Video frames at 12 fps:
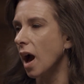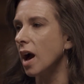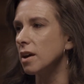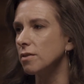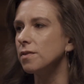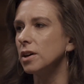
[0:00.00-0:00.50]

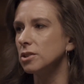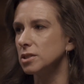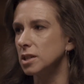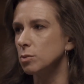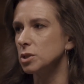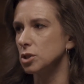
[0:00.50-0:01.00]
I felt
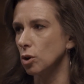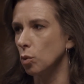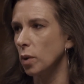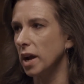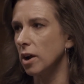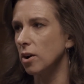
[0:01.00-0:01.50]
he was
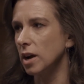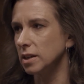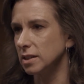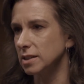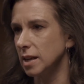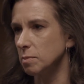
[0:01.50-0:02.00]
aware and
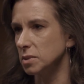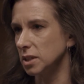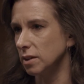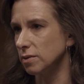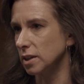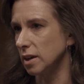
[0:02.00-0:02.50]

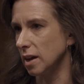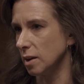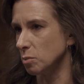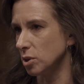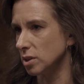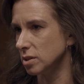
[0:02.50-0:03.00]
accepting of the
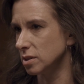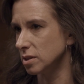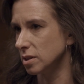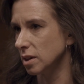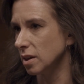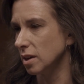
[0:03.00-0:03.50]

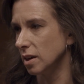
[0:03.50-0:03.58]
cameras.